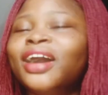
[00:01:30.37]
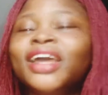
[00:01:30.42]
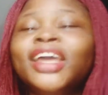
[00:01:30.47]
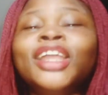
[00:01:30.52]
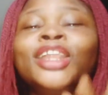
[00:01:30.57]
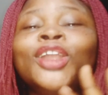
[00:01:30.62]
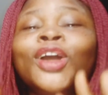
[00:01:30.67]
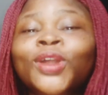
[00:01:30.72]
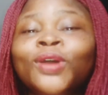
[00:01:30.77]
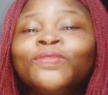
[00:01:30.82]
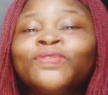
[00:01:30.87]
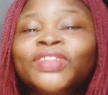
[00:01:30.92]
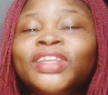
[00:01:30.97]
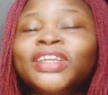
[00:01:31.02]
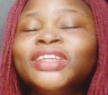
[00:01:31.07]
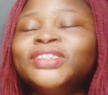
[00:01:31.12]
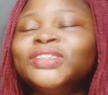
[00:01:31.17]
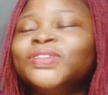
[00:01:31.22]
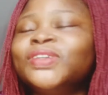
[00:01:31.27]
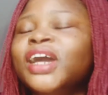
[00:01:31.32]
lot of
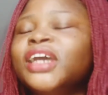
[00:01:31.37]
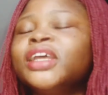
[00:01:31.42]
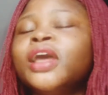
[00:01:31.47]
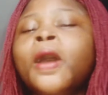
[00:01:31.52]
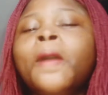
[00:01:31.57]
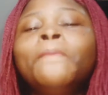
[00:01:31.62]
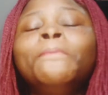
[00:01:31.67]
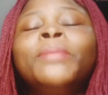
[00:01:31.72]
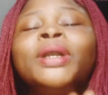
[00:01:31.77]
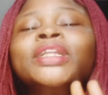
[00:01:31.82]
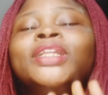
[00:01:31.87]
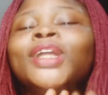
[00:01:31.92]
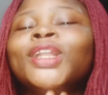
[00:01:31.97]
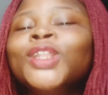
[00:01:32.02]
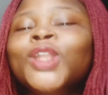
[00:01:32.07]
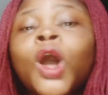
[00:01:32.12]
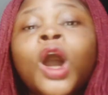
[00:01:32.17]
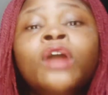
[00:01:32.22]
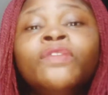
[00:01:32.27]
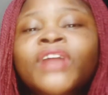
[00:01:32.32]
things, you guys. But the
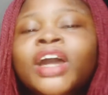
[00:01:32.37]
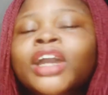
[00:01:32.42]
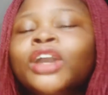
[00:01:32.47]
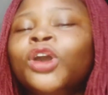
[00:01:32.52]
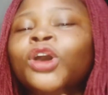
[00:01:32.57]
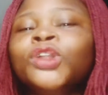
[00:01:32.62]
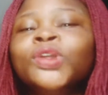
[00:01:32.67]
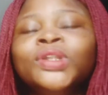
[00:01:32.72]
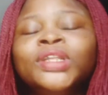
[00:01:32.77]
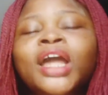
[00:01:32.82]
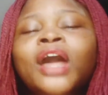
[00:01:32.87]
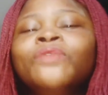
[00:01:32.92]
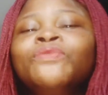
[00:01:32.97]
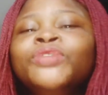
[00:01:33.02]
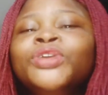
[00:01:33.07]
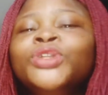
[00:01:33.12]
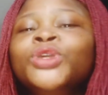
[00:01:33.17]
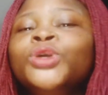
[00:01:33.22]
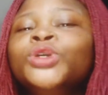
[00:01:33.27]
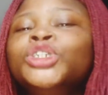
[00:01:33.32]
love I got on that
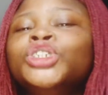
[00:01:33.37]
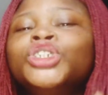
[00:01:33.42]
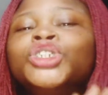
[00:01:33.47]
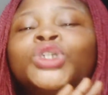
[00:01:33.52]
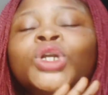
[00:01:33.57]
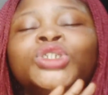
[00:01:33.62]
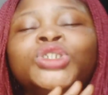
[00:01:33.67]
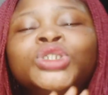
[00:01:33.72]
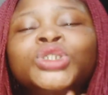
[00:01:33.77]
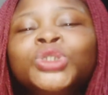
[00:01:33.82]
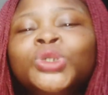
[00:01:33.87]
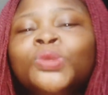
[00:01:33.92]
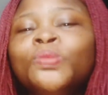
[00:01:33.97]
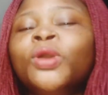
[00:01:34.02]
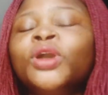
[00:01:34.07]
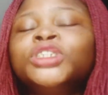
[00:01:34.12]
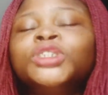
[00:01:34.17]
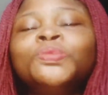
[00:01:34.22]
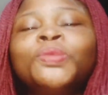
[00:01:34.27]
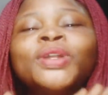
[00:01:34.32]
video is just too
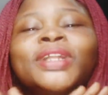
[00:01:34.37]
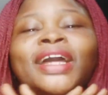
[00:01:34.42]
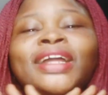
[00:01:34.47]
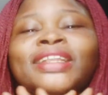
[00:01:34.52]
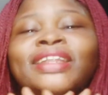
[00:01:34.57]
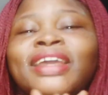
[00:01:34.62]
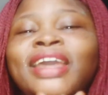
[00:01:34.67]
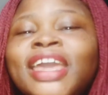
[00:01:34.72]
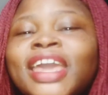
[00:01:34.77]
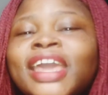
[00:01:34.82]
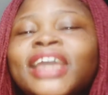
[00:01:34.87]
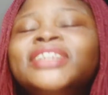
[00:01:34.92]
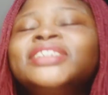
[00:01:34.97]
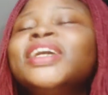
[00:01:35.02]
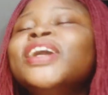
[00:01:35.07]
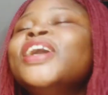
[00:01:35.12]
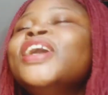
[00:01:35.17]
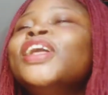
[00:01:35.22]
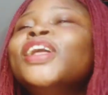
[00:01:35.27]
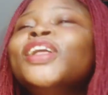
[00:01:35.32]
much more than the hate.
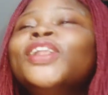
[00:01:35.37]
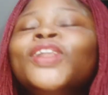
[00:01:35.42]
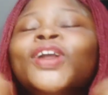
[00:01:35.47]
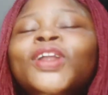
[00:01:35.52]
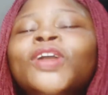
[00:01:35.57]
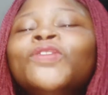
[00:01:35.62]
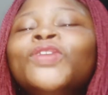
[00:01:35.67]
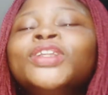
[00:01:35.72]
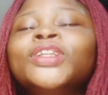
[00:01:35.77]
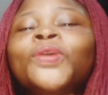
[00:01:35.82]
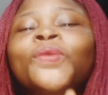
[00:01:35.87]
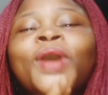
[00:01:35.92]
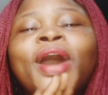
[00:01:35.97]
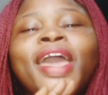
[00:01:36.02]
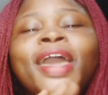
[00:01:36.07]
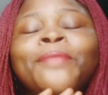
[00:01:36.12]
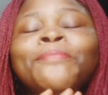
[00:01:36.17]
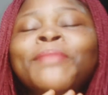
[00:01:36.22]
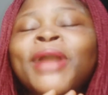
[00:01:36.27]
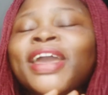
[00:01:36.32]
A lot of
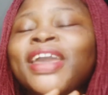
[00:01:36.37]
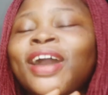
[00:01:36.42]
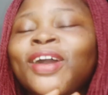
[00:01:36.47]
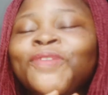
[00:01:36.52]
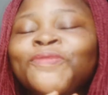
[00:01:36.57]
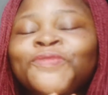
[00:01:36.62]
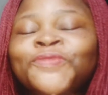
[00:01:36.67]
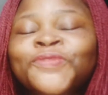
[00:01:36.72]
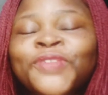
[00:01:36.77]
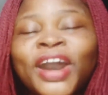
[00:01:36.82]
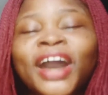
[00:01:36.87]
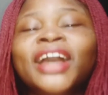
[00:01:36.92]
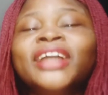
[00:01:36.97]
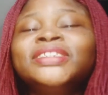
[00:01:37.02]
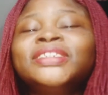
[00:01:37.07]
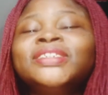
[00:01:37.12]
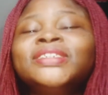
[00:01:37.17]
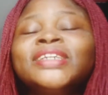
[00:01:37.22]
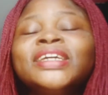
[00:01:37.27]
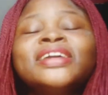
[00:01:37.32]
WODE Maya
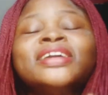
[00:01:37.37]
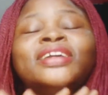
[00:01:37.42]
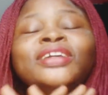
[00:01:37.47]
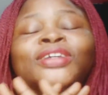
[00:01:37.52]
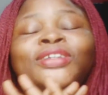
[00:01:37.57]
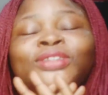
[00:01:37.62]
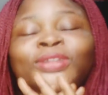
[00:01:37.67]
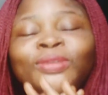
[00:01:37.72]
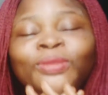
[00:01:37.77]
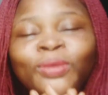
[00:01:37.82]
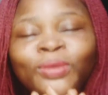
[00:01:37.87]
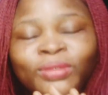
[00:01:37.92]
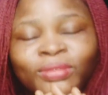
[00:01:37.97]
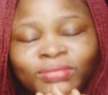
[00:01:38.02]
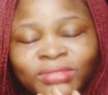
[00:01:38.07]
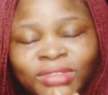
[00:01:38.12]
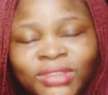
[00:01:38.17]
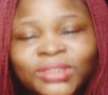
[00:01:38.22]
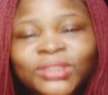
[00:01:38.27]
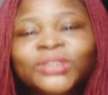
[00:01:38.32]
fans
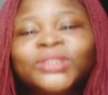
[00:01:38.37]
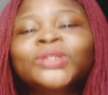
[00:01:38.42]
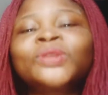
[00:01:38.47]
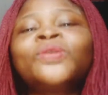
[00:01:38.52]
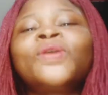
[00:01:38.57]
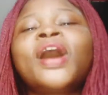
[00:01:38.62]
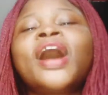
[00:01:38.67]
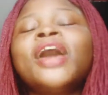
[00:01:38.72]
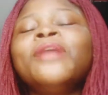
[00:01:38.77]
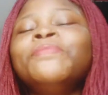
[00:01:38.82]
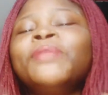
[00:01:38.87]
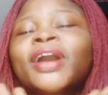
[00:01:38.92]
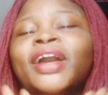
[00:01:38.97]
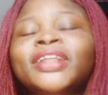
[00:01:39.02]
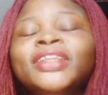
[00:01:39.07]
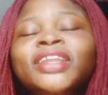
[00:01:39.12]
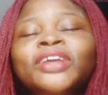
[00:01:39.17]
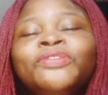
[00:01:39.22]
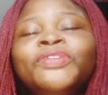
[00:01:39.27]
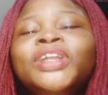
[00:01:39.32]
subscribe
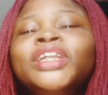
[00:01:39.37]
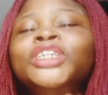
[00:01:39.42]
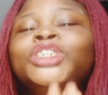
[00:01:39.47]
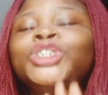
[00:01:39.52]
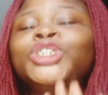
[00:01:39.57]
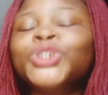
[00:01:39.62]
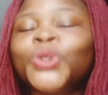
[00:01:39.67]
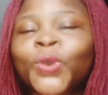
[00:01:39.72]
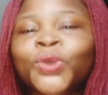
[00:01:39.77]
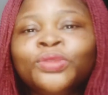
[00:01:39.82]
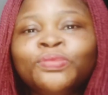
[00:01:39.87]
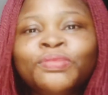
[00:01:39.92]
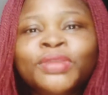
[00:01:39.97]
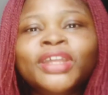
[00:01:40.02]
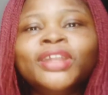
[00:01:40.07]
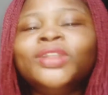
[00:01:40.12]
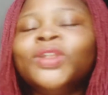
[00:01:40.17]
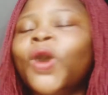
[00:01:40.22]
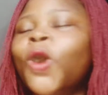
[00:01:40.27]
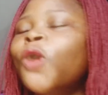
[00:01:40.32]
and they really showed
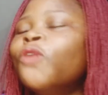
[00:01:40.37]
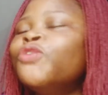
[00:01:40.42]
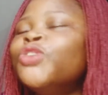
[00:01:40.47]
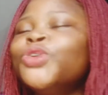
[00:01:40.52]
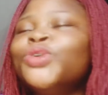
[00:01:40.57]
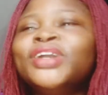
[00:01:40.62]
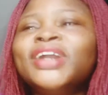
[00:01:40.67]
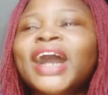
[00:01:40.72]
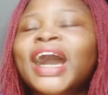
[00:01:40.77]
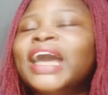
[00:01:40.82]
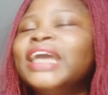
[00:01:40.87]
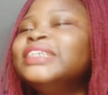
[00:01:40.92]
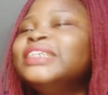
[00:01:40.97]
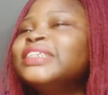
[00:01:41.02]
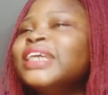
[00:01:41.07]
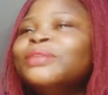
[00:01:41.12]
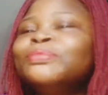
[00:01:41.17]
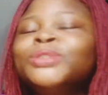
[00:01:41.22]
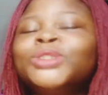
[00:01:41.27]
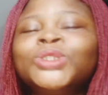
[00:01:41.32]
me love. You
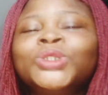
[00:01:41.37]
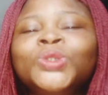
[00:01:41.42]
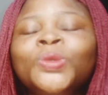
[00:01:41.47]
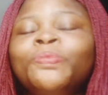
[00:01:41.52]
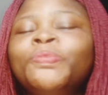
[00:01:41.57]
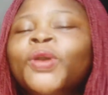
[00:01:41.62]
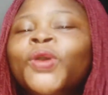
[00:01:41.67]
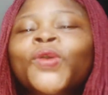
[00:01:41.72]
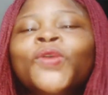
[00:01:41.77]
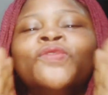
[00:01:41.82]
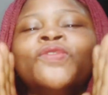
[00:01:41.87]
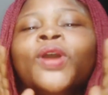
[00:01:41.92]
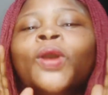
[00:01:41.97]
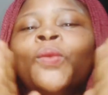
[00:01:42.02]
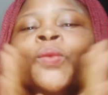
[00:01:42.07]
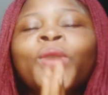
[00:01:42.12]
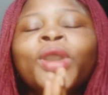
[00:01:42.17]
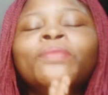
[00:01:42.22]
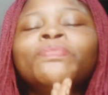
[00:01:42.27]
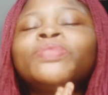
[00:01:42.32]
guys, I'm super
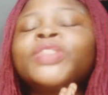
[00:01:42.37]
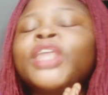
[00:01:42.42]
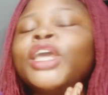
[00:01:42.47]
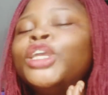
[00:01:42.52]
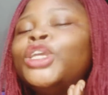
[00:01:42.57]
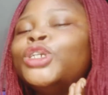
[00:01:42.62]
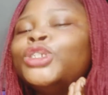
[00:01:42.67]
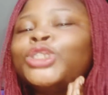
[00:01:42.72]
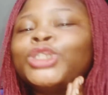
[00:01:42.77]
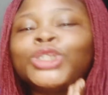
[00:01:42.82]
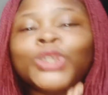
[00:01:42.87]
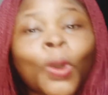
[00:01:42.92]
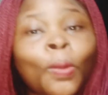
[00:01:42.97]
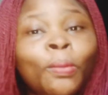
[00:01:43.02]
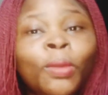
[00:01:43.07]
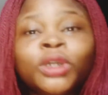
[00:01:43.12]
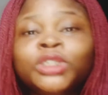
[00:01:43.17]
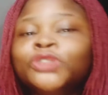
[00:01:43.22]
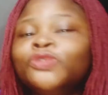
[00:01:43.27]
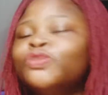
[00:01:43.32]
overwhelmed. Thank you so
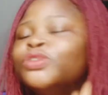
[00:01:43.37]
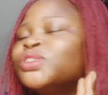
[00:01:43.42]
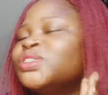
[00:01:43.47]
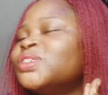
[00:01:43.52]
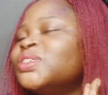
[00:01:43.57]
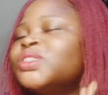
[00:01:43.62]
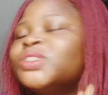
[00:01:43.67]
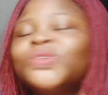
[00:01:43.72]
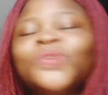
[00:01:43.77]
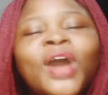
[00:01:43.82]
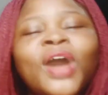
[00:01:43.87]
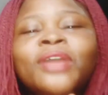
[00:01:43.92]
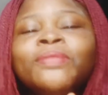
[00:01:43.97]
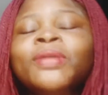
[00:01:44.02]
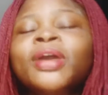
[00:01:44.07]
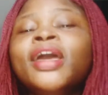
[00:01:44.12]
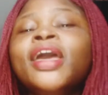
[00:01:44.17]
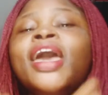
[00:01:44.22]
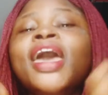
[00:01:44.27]
much if you subscribe.